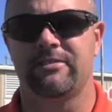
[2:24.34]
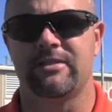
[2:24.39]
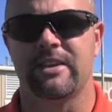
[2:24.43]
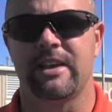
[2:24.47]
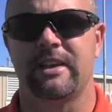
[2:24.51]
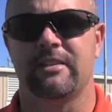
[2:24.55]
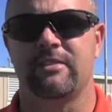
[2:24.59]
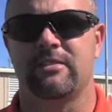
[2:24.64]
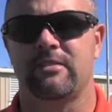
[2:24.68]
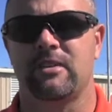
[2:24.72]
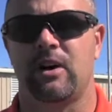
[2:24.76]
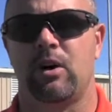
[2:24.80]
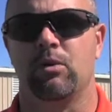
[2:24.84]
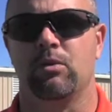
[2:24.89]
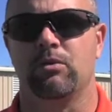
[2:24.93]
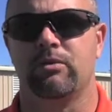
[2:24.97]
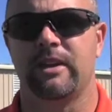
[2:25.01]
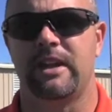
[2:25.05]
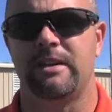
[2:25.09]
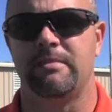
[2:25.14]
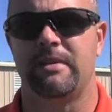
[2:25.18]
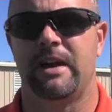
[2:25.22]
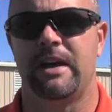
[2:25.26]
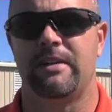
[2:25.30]
just think it's a total
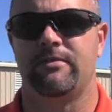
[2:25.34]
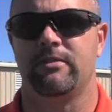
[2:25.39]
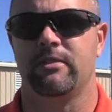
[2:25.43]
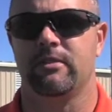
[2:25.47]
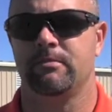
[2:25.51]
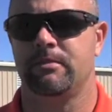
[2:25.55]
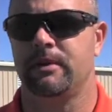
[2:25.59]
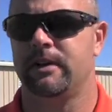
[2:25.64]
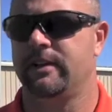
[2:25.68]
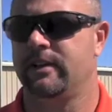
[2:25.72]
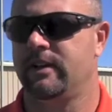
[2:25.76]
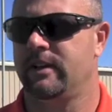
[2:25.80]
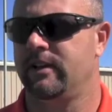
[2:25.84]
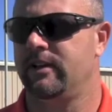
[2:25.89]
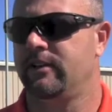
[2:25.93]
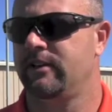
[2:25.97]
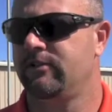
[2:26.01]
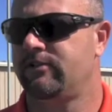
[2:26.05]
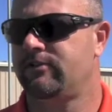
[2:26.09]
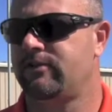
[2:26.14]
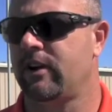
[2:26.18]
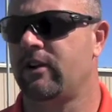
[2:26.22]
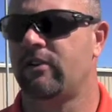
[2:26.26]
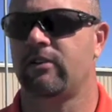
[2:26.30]
team effort, but
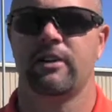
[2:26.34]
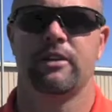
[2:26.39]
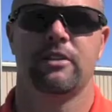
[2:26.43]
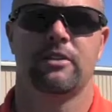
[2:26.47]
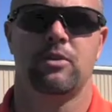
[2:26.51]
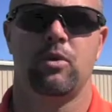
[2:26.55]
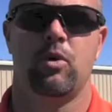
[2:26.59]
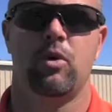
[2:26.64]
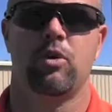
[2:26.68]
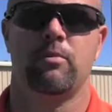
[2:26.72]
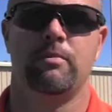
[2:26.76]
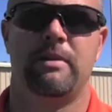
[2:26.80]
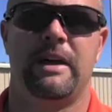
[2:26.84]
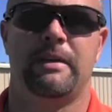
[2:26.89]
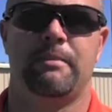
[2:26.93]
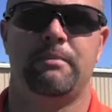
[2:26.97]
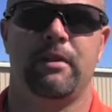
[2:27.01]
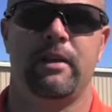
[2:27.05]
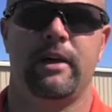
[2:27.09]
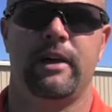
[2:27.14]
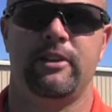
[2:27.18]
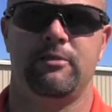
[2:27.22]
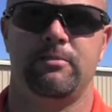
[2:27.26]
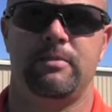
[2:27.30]
certainly the quarterback
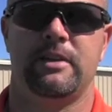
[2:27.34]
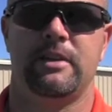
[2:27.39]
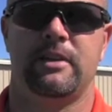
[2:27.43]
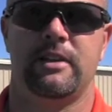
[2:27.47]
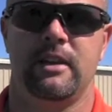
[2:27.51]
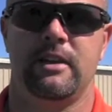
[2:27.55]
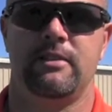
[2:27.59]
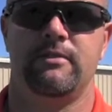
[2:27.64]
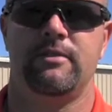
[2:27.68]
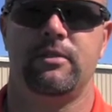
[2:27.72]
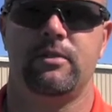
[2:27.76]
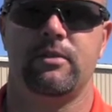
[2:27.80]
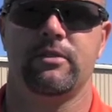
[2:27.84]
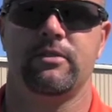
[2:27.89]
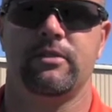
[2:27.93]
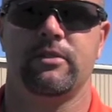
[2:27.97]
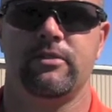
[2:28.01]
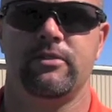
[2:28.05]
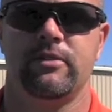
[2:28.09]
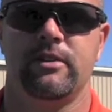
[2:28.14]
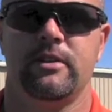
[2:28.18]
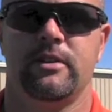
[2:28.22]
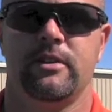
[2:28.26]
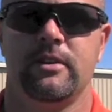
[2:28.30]
play has been key for us
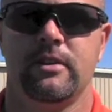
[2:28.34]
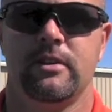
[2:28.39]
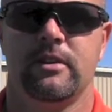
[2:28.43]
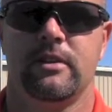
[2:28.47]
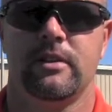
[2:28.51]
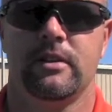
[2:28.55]
this year.